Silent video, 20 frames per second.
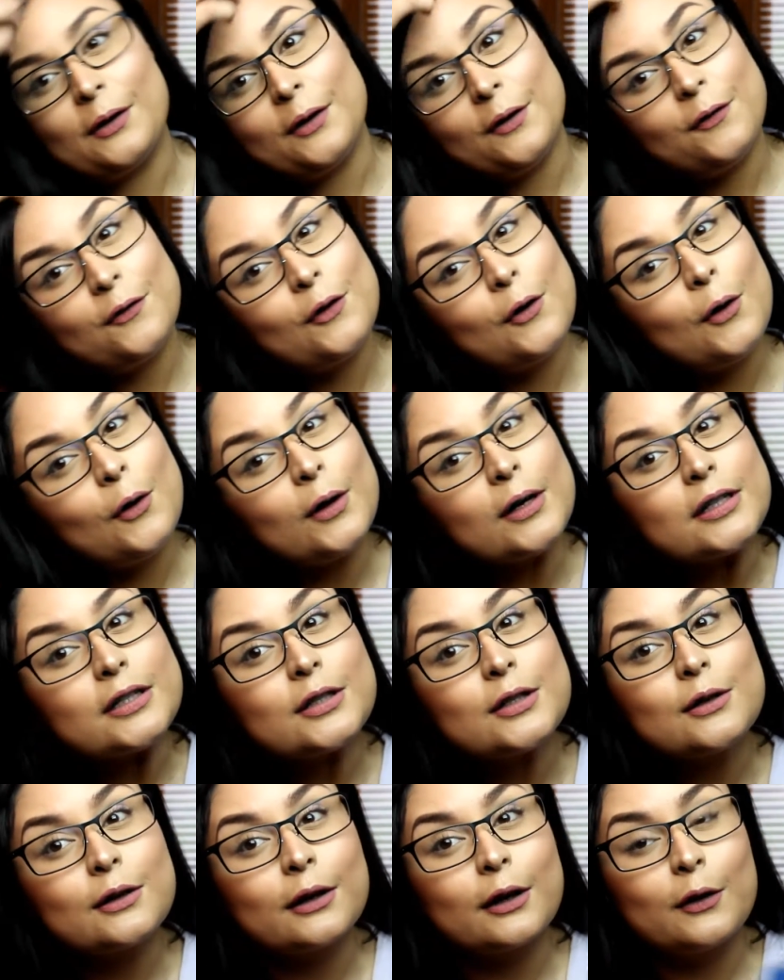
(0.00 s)
Of course,
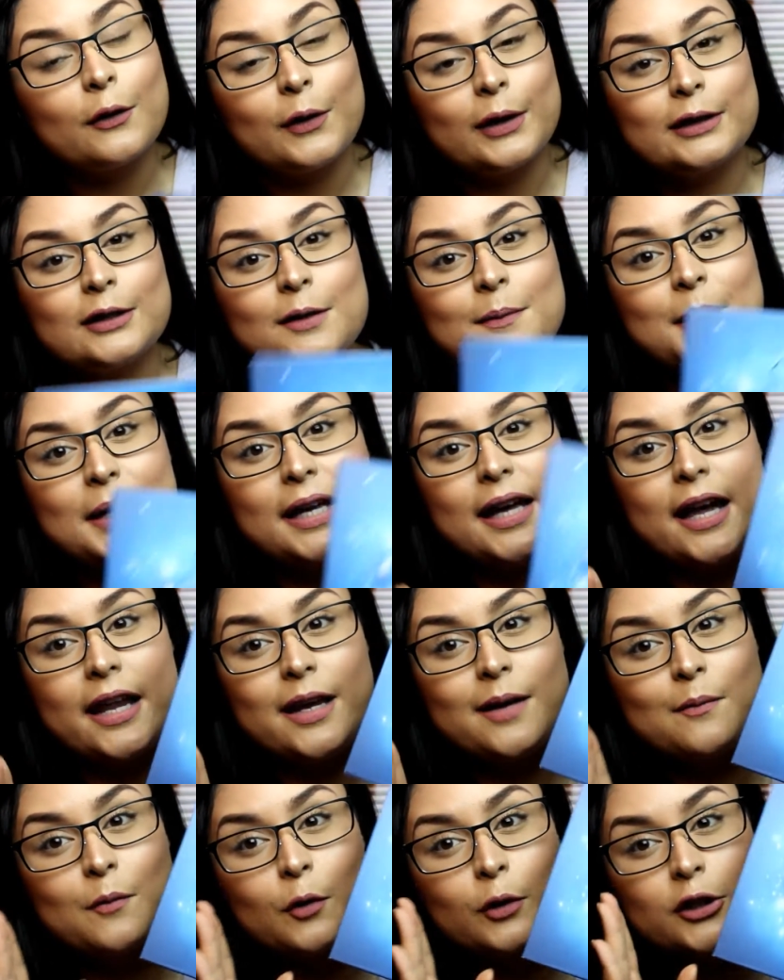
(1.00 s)
you're going to be
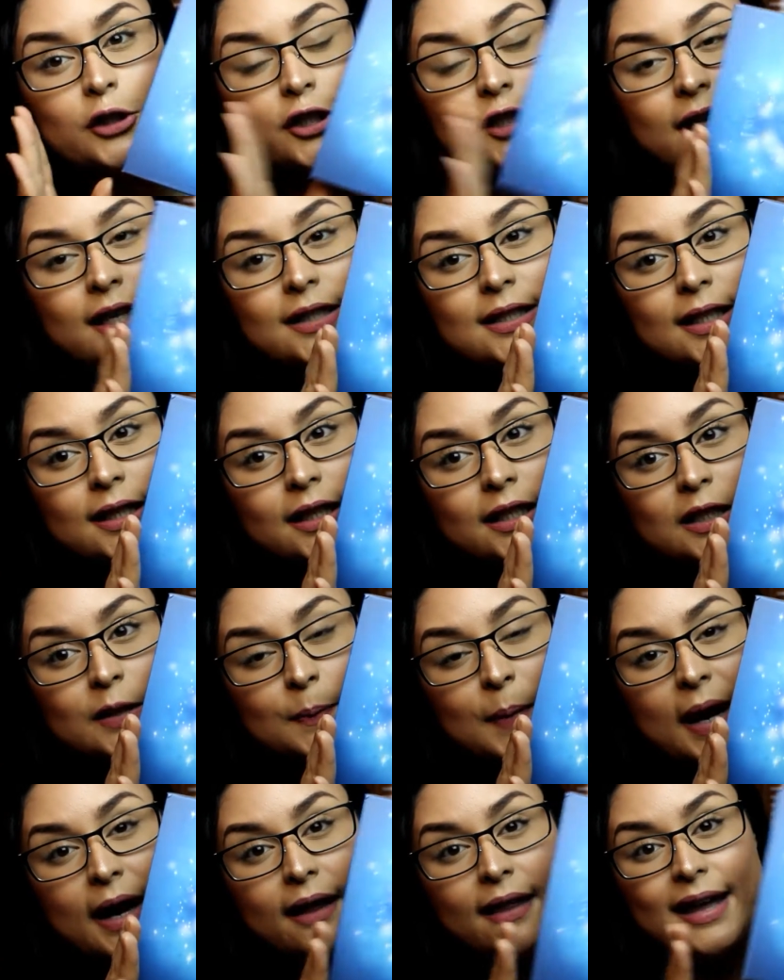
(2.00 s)
getting more shades in this
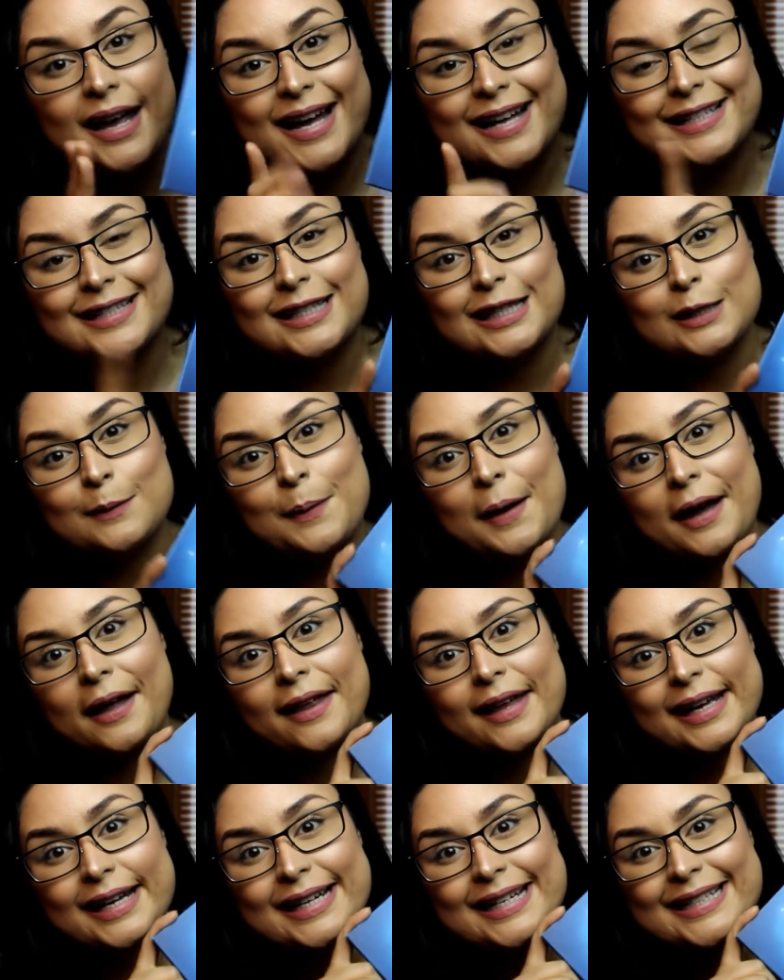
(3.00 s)
palette, as this
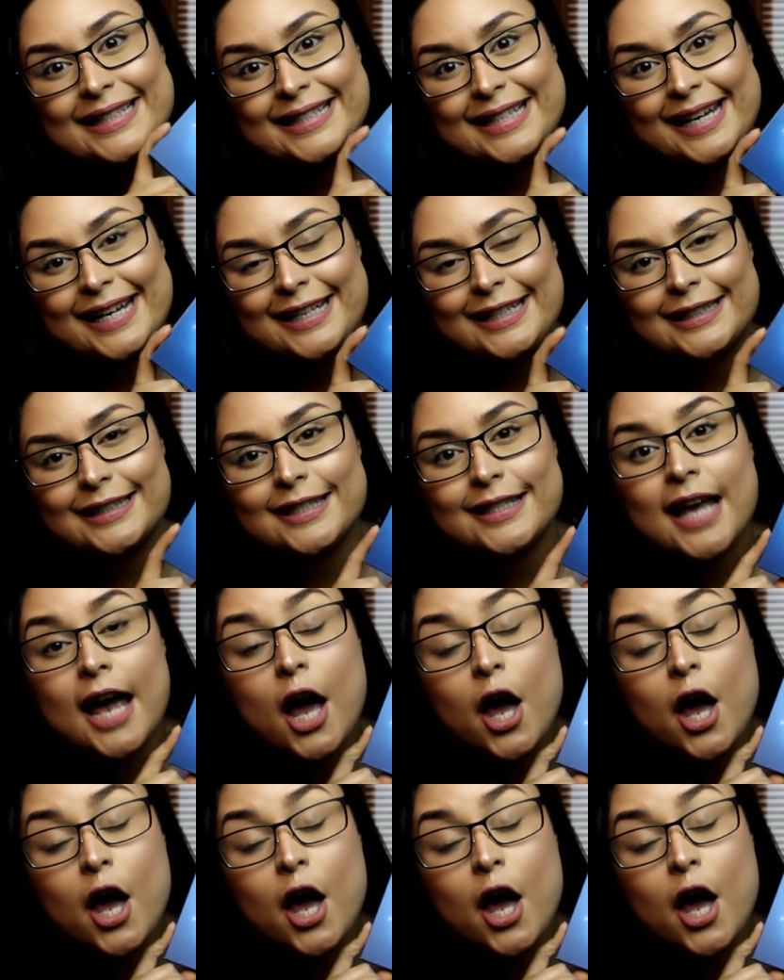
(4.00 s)
palette contains